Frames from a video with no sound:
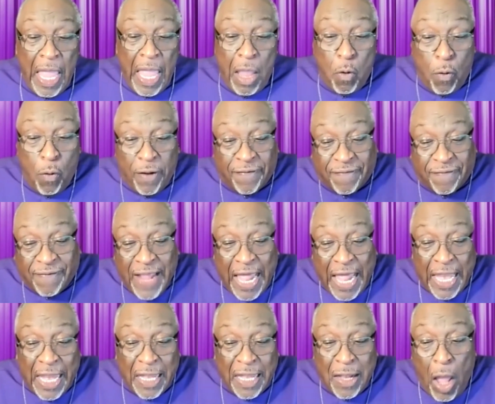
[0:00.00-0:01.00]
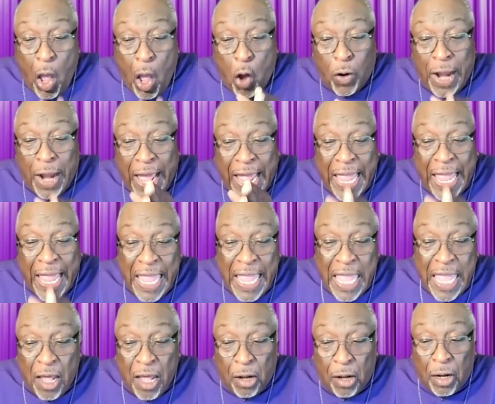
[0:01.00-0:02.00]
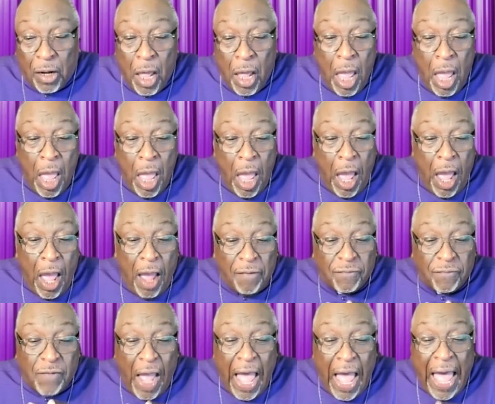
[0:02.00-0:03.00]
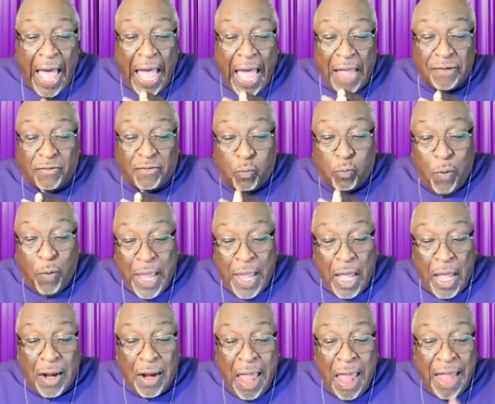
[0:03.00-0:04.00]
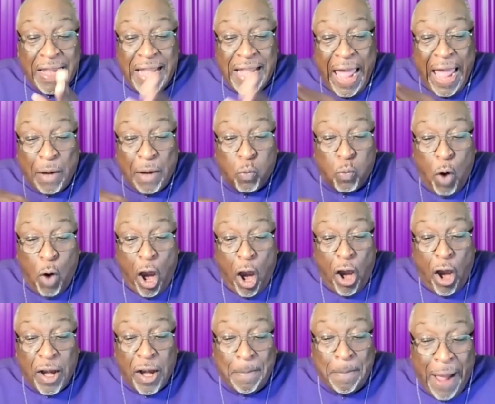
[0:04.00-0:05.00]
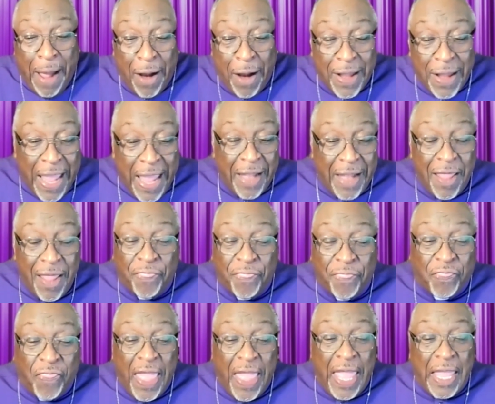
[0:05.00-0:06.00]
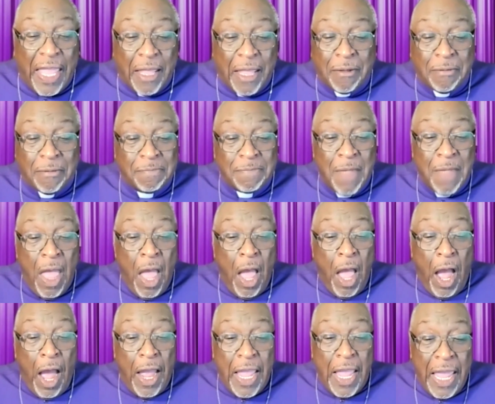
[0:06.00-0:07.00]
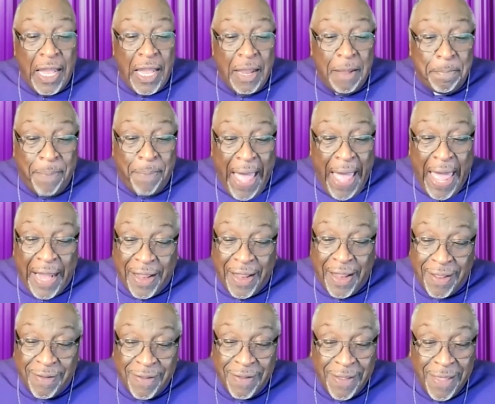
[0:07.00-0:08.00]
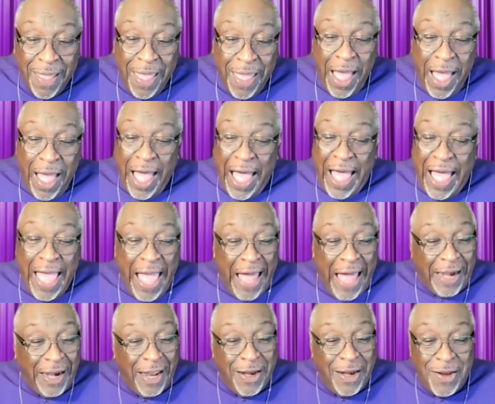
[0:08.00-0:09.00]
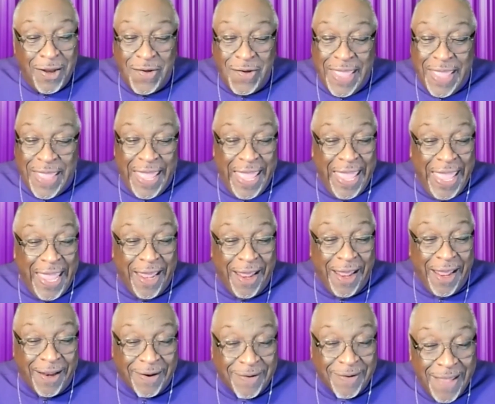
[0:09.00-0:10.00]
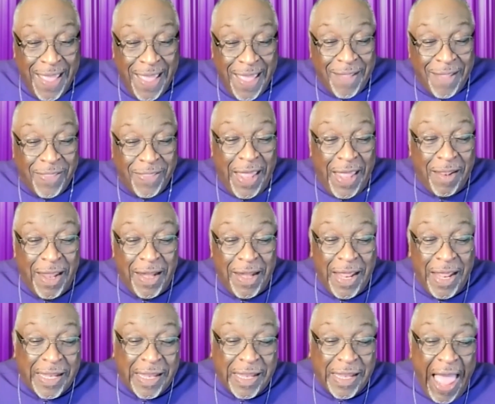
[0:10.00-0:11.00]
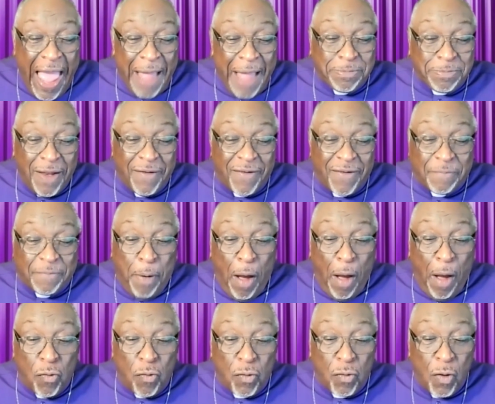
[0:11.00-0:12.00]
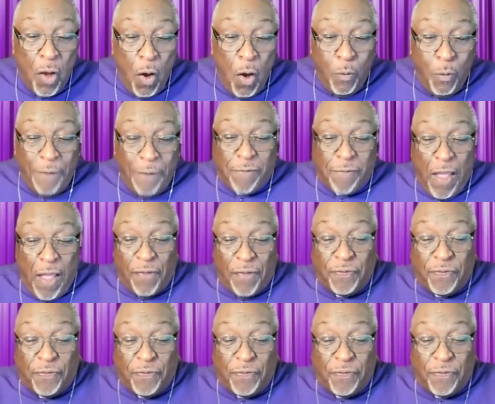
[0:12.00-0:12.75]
he was sitting on a hill of God's will, not worrying about anything or anybody. Oh, hallelujah here. The, the, the captain spoke with the